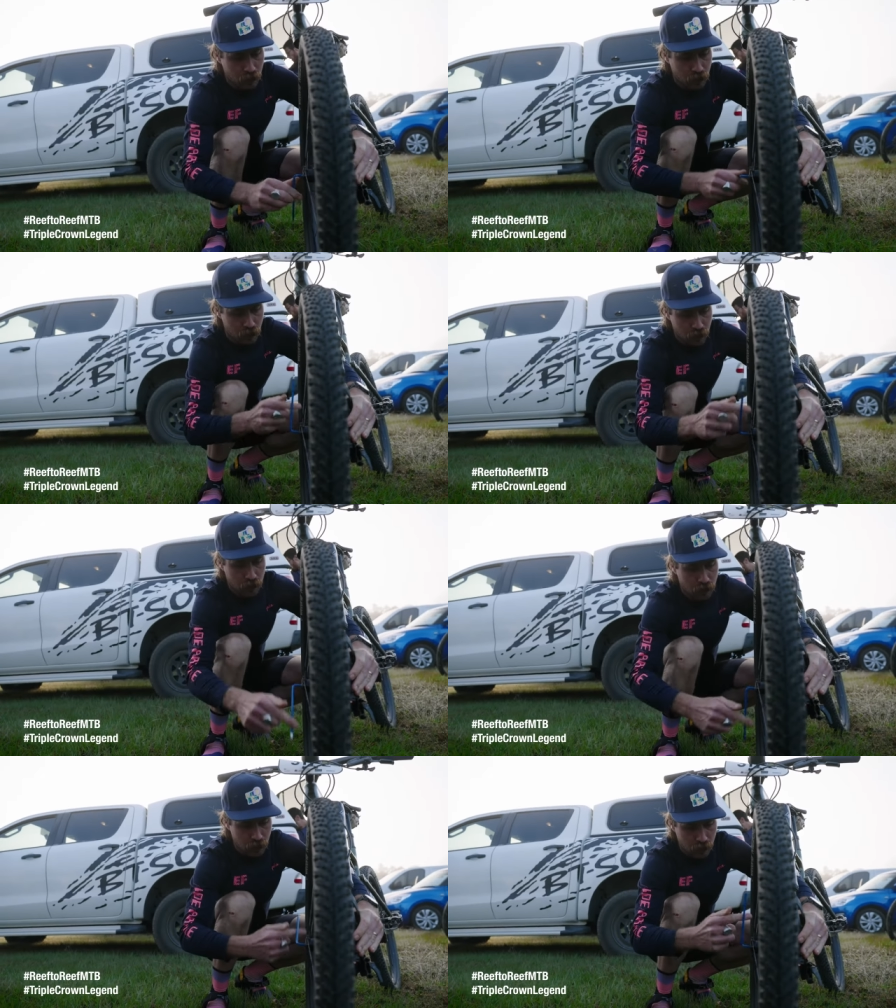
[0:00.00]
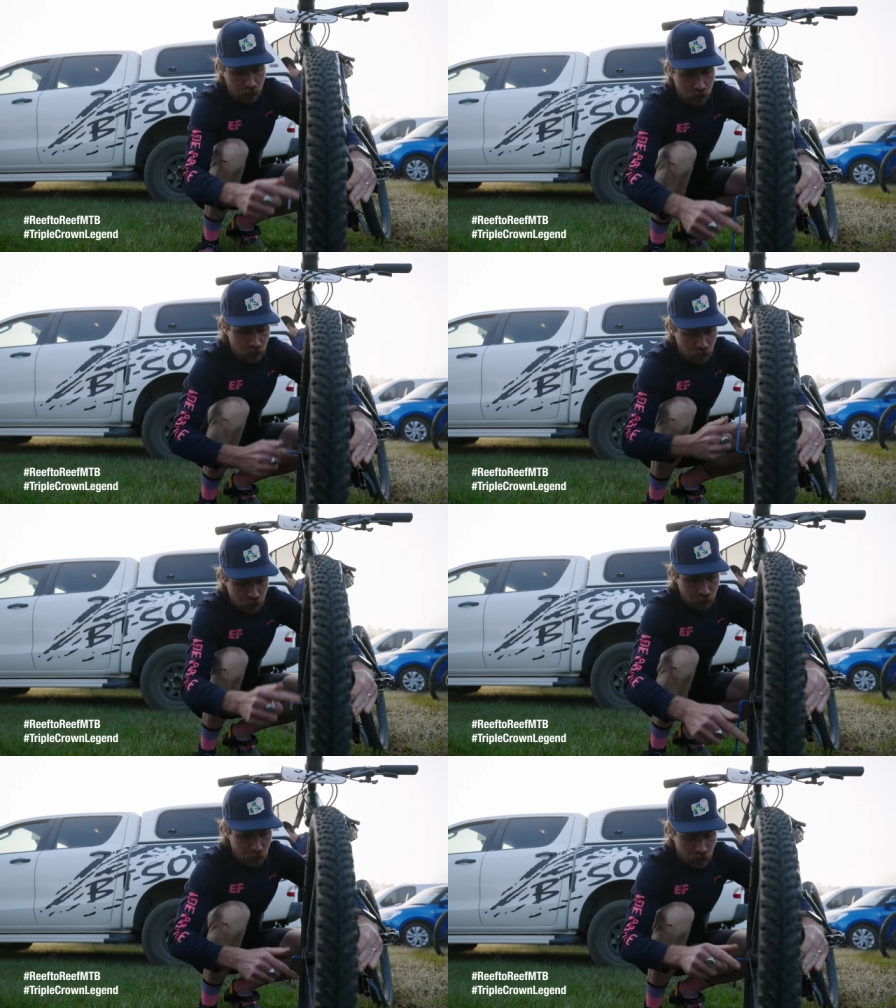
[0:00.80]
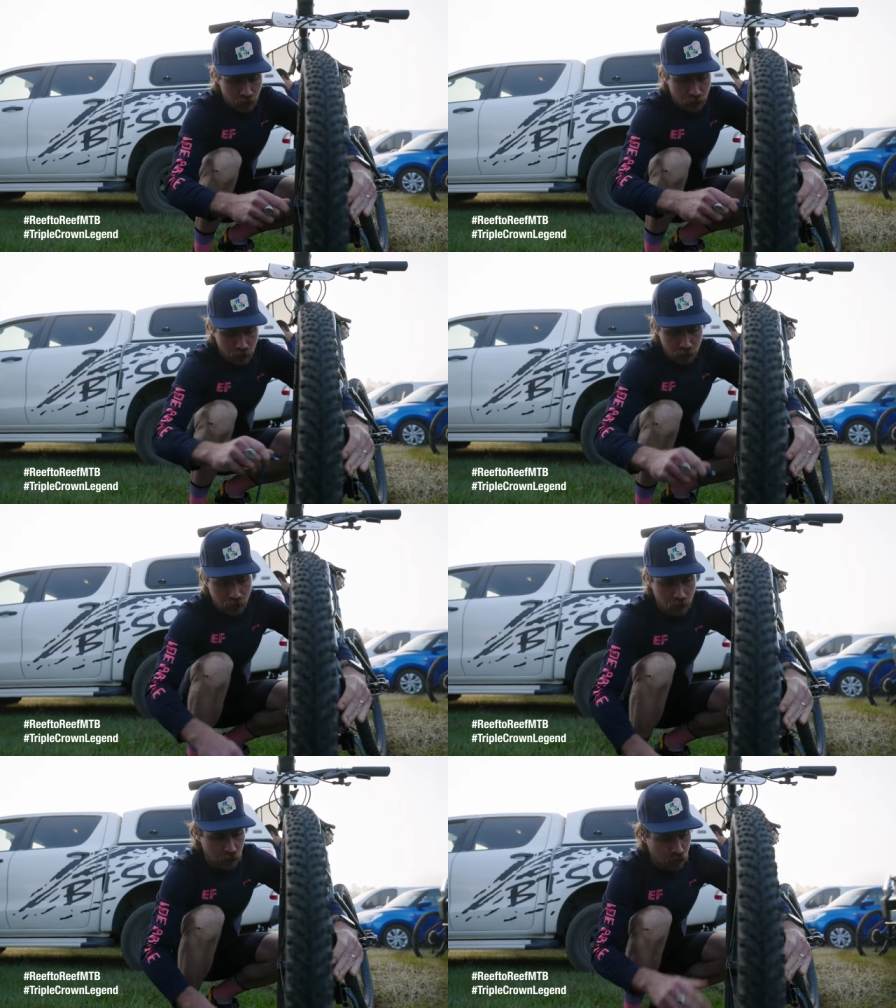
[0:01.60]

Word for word: be with the front guys and girls,